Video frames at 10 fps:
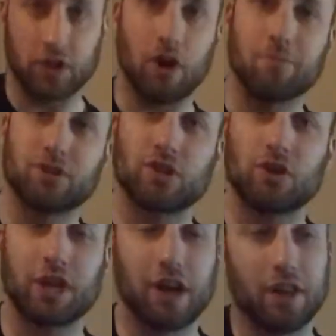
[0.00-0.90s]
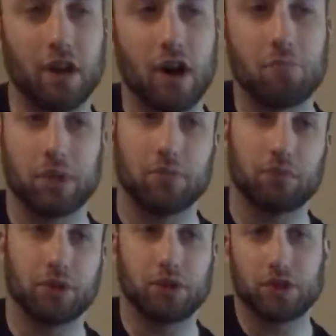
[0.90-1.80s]
I'm starting on the
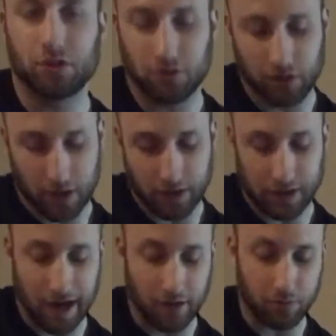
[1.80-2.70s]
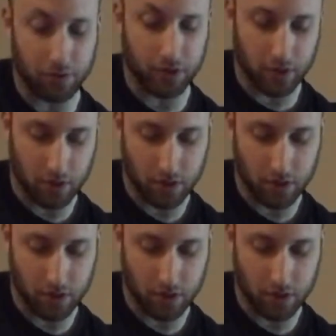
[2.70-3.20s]
upbeat, but you can do it on the downbeat.